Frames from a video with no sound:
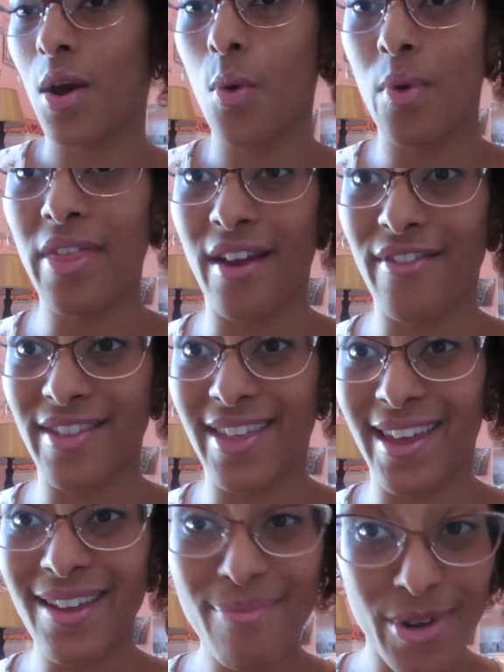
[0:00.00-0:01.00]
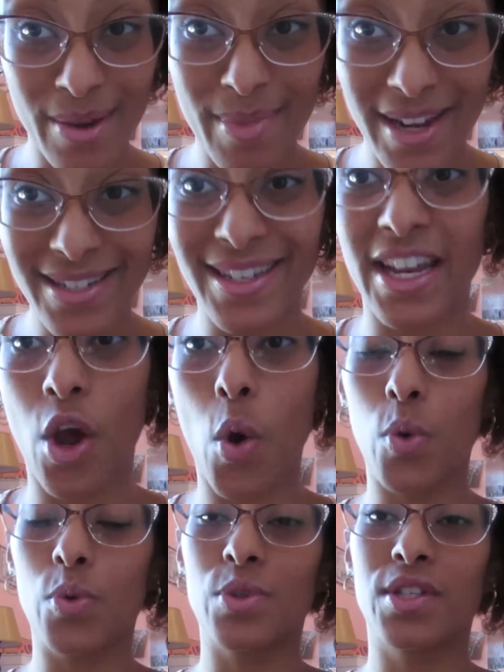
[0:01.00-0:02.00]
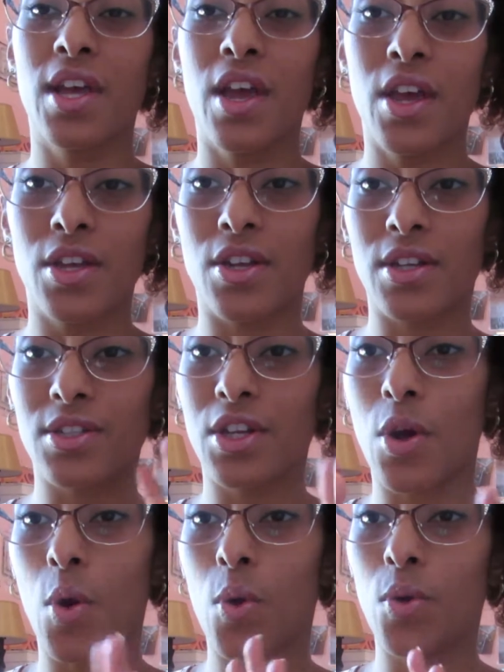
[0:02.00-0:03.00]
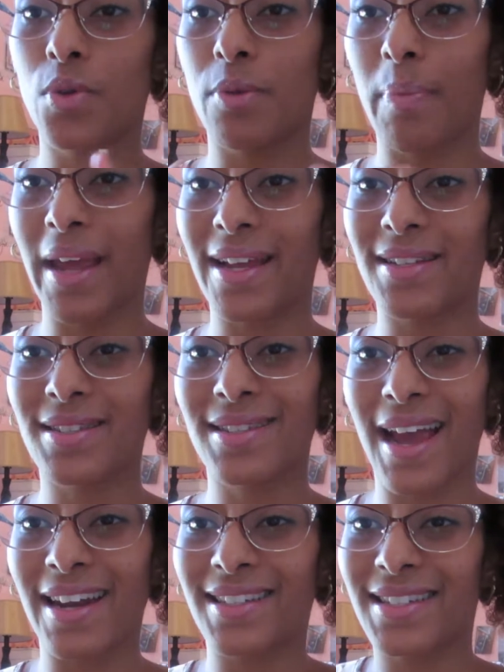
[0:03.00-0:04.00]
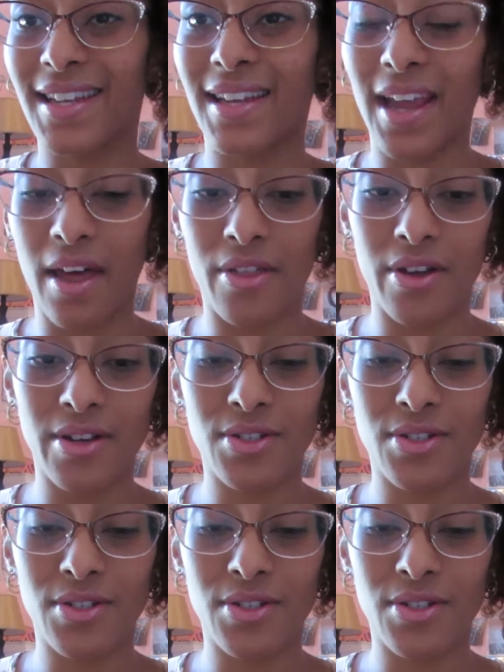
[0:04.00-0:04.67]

with everything pretty much, and it's gonna hold the paste kind of together,